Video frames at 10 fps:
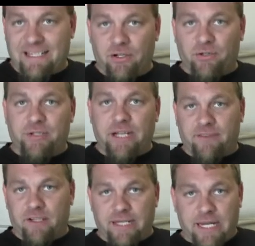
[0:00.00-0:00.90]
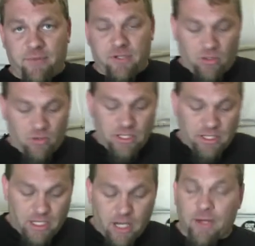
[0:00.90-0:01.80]
sealed or Teflon tape, so
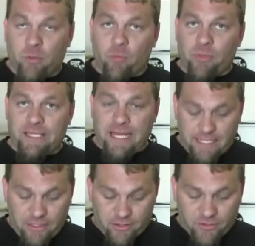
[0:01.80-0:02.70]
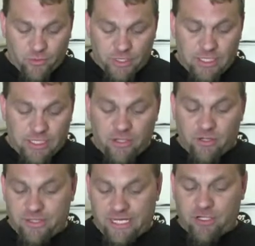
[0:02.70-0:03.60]
and it won't be tight either. So what we're going to need to
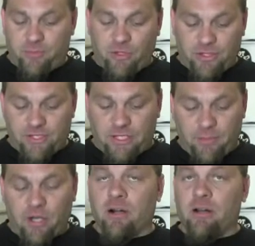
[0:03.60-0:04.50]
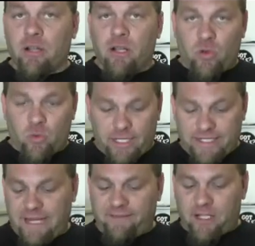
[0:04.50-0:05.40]
do is actually pull this all apart. We're going
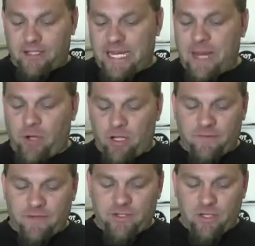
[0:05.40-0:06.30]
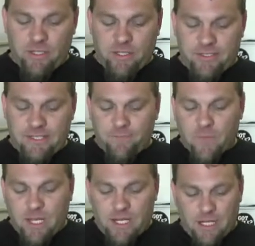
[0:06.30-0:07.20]
to Teflon tape all of these unions.
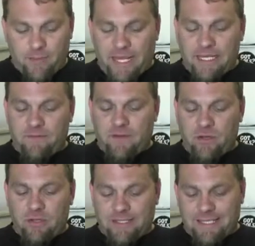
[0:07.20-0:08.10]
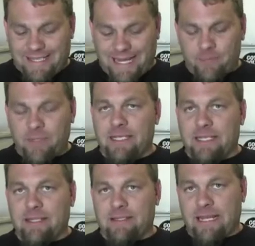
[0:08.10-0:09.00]
Any of the unions that's
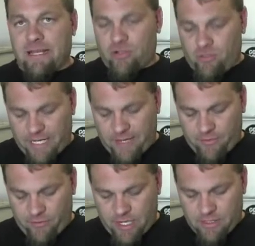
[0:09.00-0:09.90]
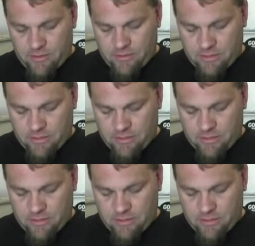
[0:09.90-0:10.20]
NPT, it's National Pipe Thread,